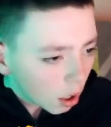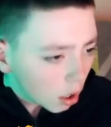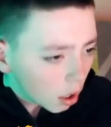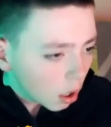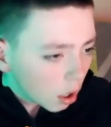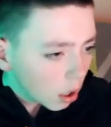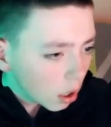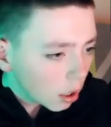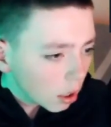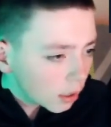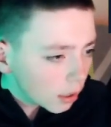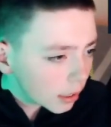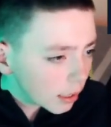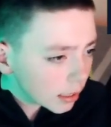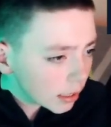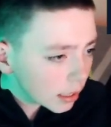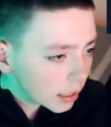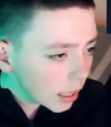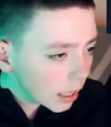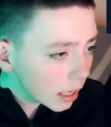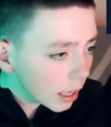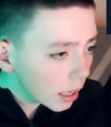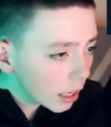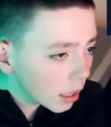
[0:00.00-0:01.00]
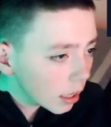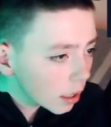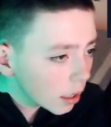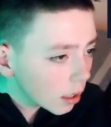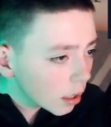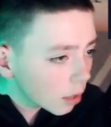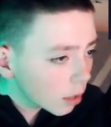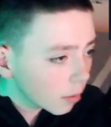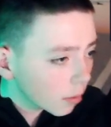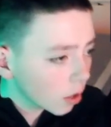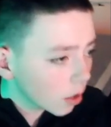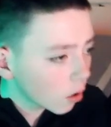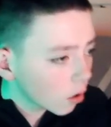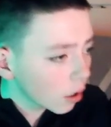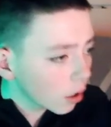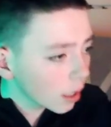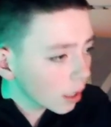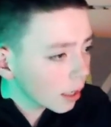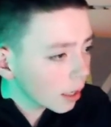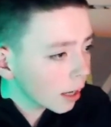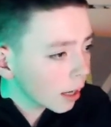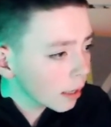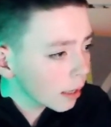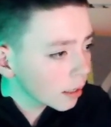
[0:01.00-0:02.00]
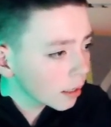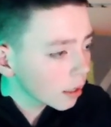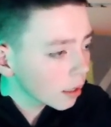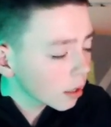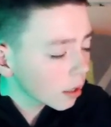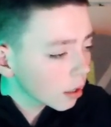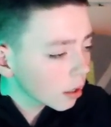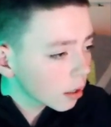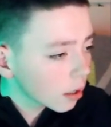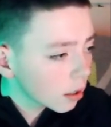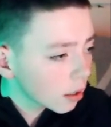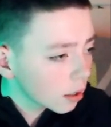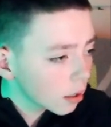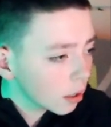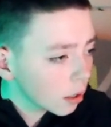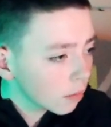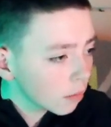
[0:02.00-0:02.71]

Christie, it'll be a corner kick. Yep.